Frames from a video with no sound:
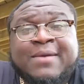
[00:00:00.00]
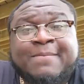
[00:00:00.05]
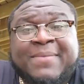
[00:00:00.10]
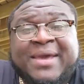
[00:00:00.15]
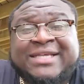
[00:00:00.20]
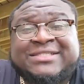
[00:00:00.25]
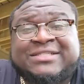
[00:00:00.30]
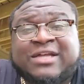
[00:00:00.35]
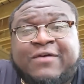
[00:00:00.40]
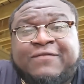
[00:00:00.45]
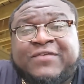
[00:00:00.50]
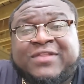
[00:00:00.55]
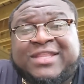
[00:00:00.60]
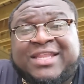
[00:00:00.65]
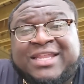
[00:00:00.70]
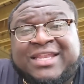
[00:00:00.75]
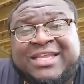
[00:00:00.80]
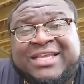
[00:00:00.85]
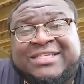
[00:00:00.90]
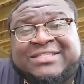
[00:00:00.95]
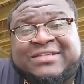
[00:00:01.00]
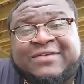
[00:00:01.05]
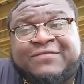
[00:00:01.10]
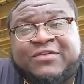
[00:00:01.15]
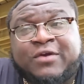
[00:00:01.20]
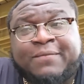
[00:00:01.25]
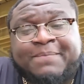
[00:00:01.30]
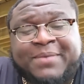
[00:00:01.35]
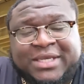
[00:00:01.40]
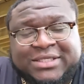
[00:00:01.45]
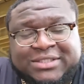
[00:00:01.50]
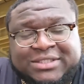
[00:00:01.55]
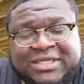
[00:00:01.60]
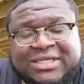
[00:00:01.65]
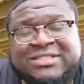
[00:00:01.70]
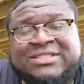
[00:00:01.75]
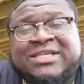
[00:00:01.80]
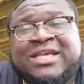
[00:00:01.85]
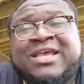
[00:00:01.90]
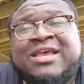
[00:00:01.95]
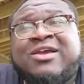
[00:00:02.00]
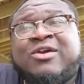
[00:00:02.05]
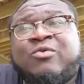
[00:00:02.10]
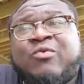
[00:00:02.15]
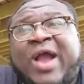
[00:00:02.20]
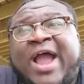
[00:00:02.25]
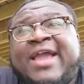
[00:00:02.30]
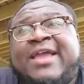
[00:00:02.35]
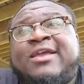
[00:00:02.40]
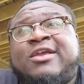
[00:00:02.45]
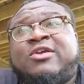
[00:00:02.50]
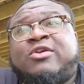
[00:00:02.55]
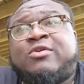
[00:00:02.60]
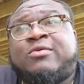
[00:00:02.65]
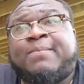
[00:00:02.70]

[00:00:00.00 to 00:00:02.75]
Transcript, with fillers: based off of the needs of your business, right?